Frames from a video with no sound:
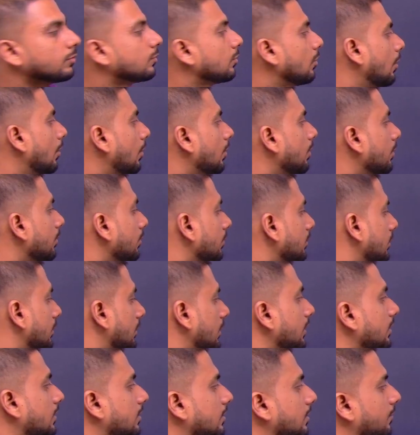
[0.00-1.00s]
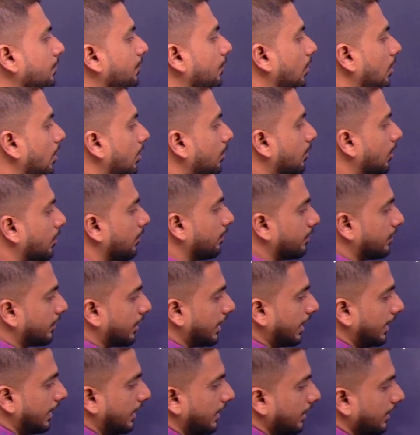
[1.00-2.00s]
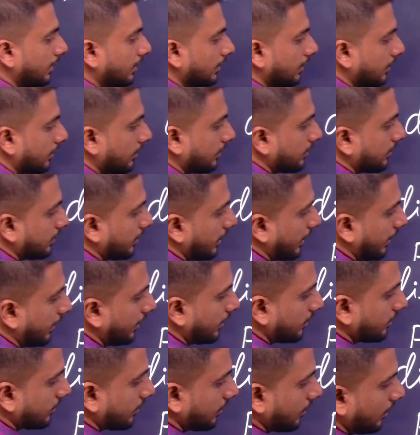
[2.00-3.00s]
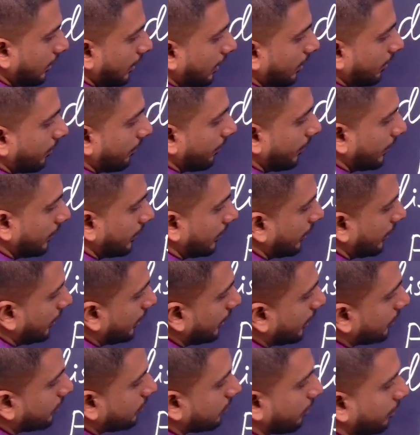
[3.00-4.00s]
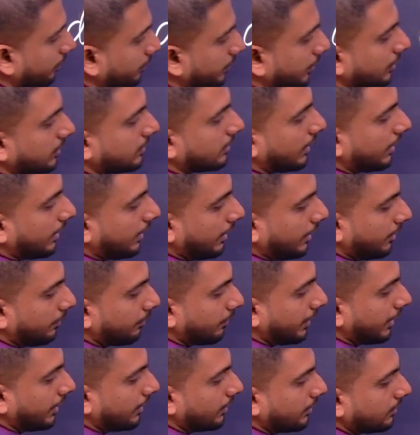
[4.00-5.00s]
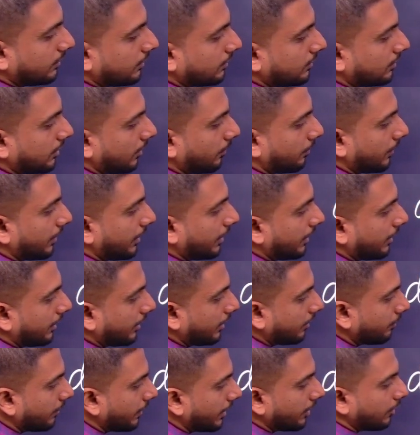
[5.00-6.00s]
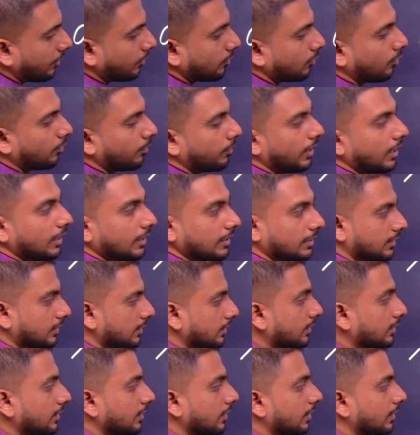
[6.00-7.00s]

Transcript: So this form of writing the sets with each of its elements separated by commas